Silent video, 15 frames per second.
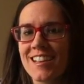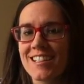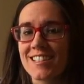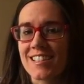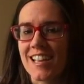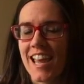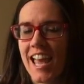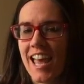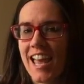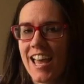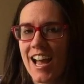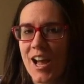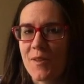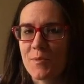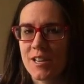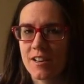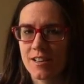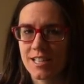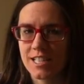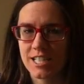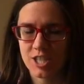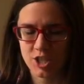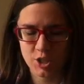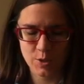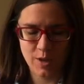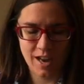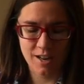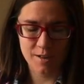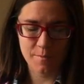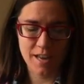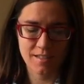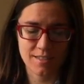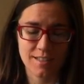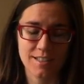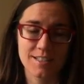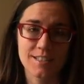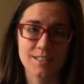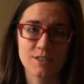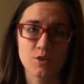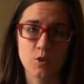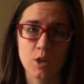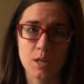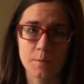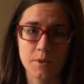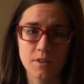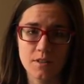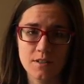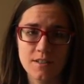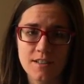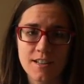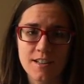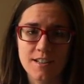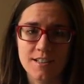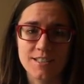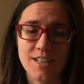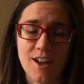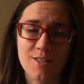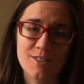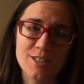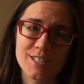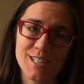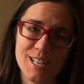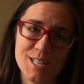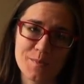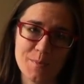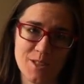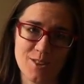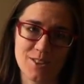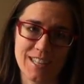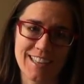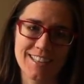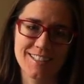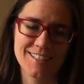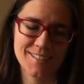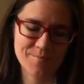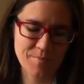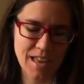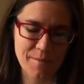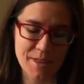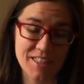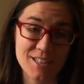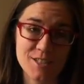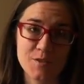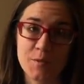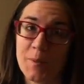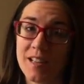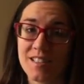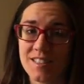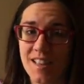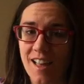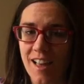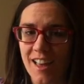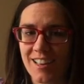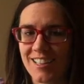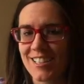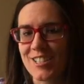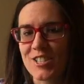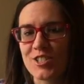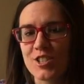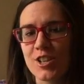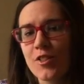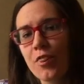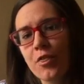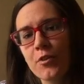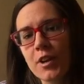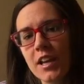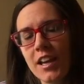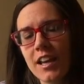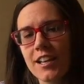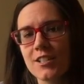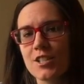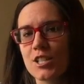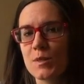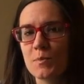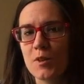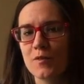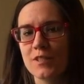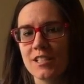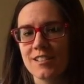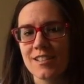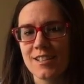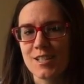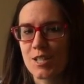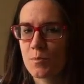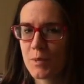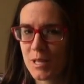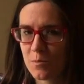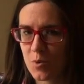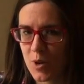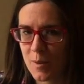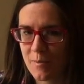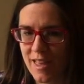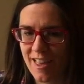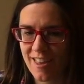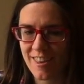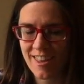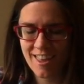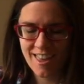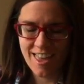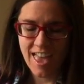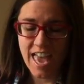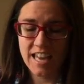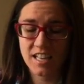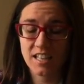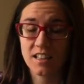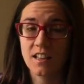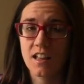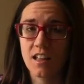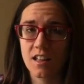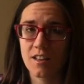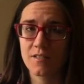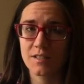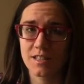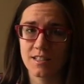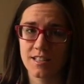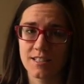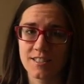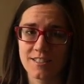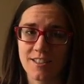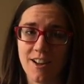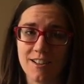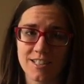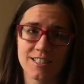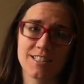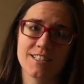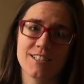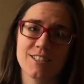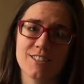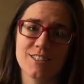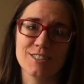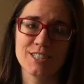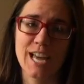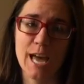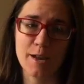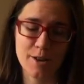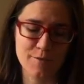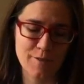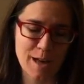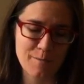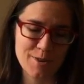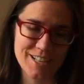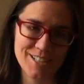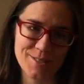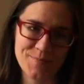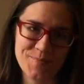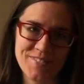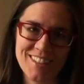Today I'm here to teach you how to make this adorable toddler-sized pillowcase. I made this for my son. He just turned 3 and just moved into his big boy bed, and he loves this cotton and steel tiger fabric.